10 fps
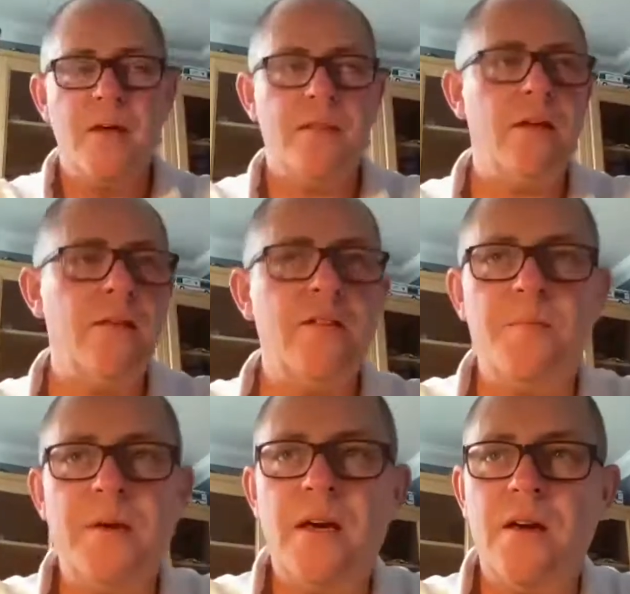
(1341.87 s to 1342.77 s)
there is a
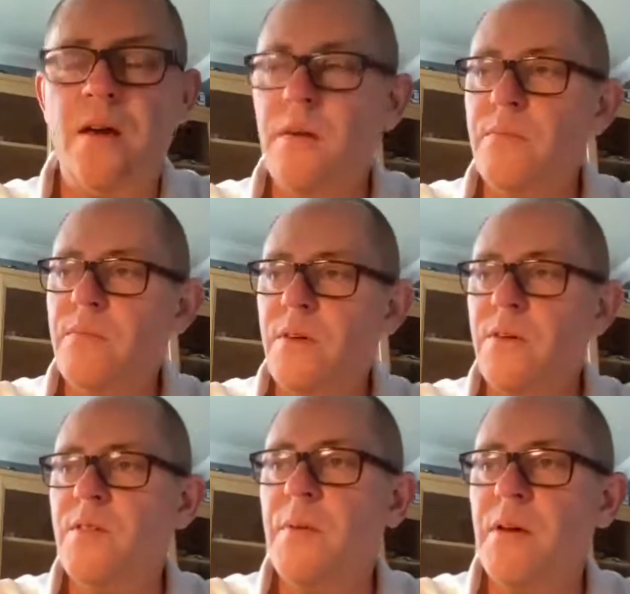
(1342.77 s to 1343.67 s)
big
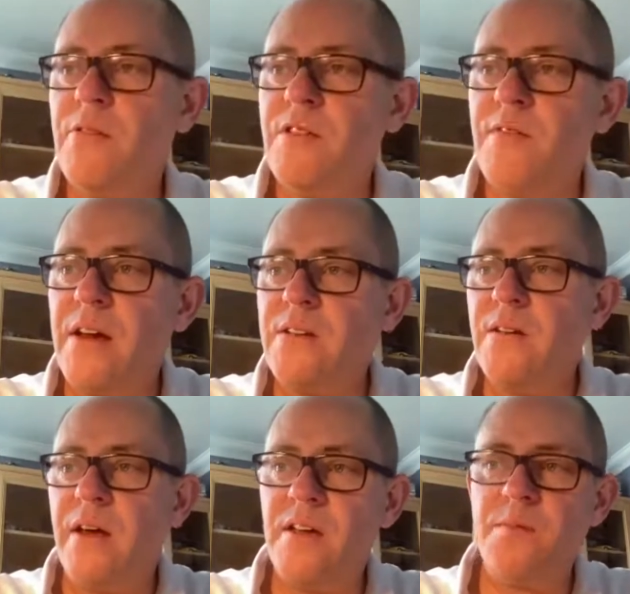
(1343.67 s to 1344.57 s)
risk factor.
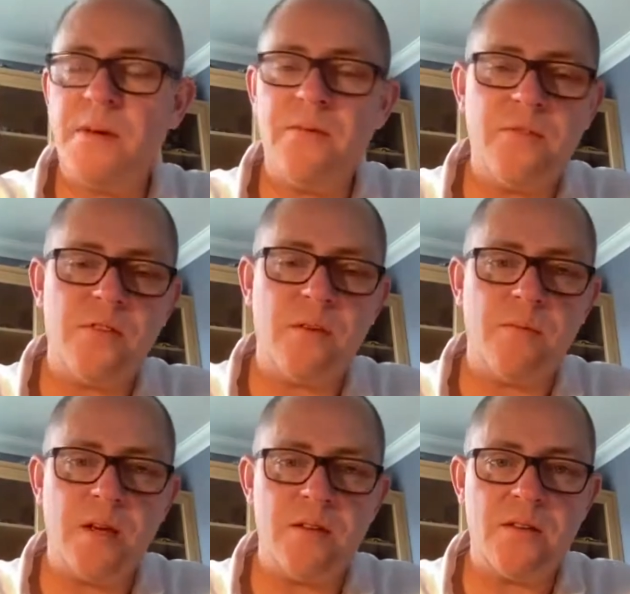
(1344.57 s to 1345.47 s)
There has been for some
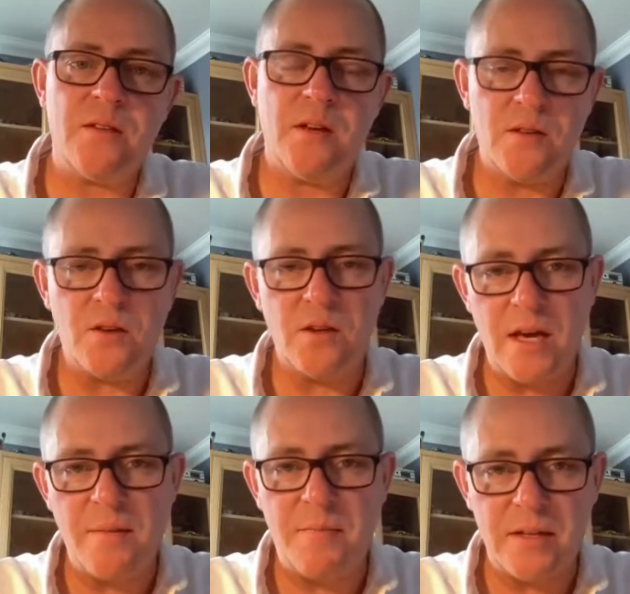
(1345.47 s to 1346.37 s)
years. I think it's going to
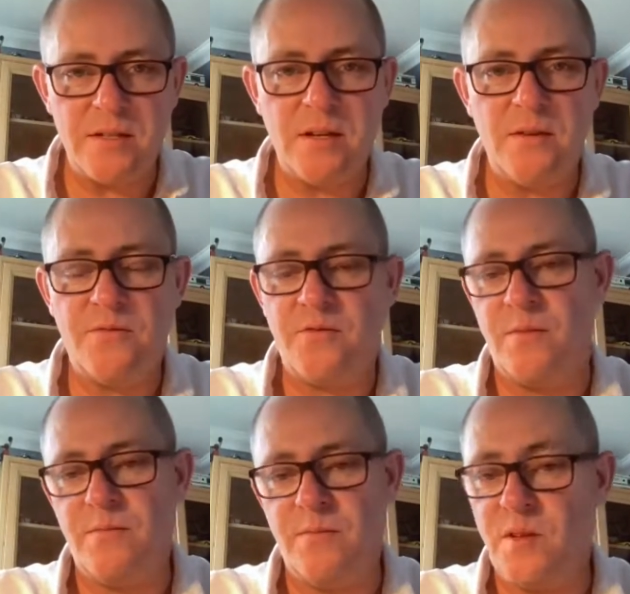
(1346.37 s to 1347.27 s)
get better
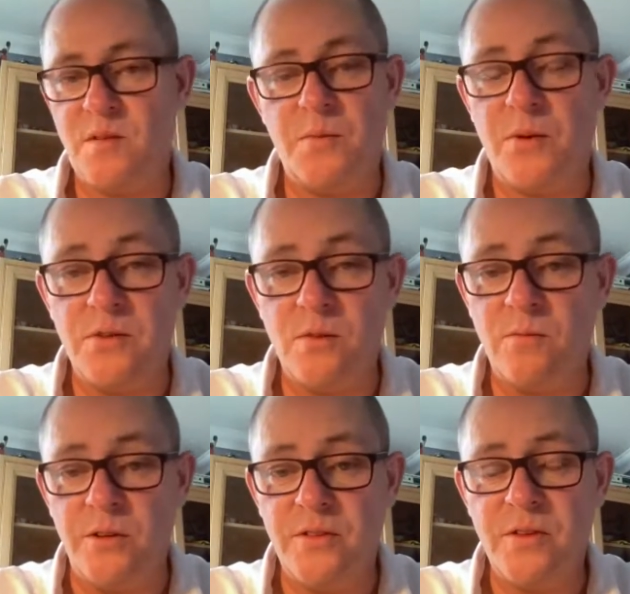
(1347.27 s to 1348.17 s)
from this point
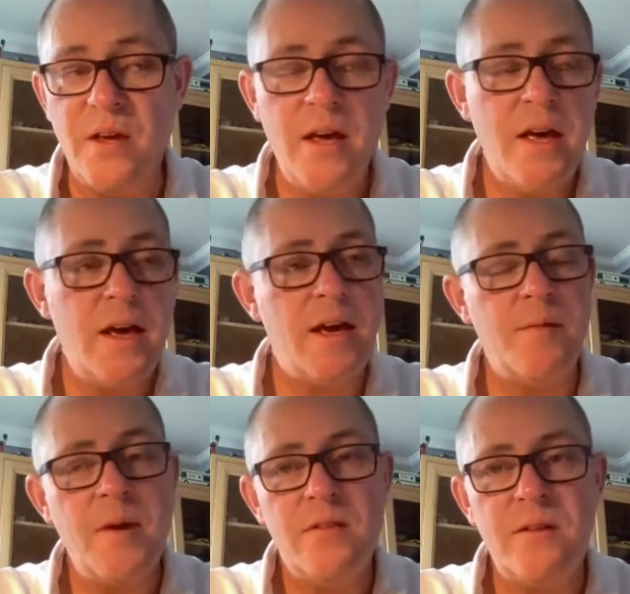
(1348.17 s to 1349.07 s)
onwards.
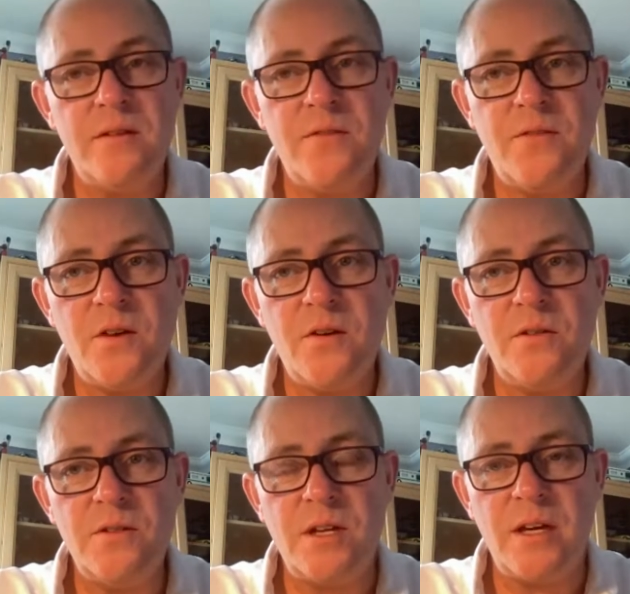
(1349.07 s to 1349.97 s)
The
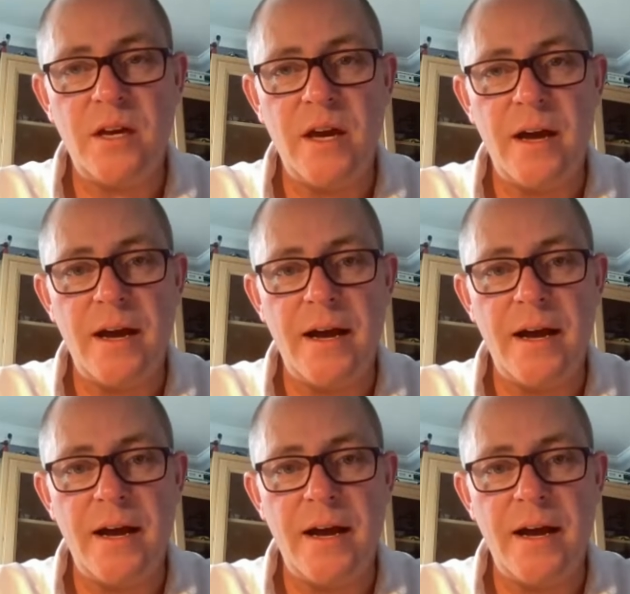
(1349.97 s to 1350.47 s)
difficulty